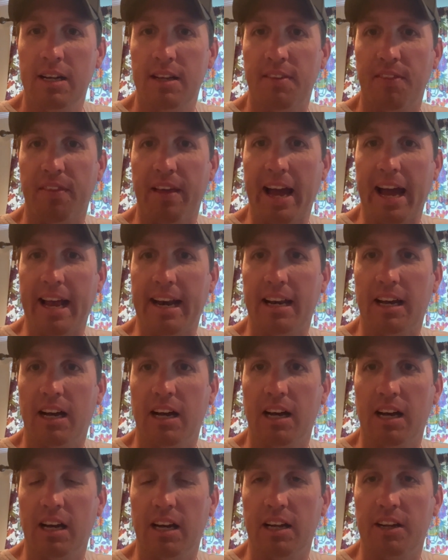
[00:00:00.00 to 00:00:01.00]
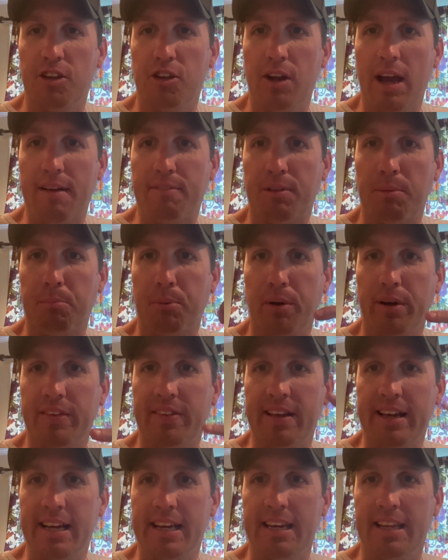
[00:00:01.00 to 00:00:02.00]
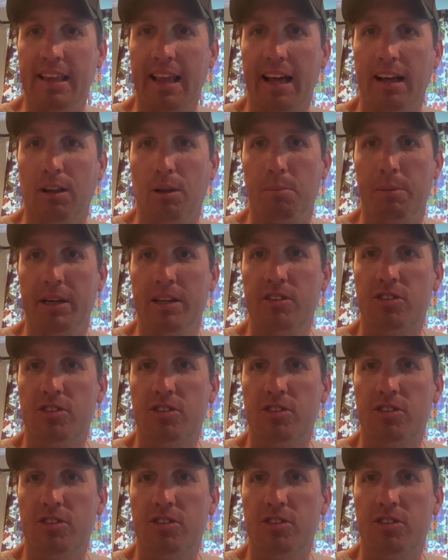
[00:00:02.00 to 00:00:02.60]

that you have to put at the end of the element.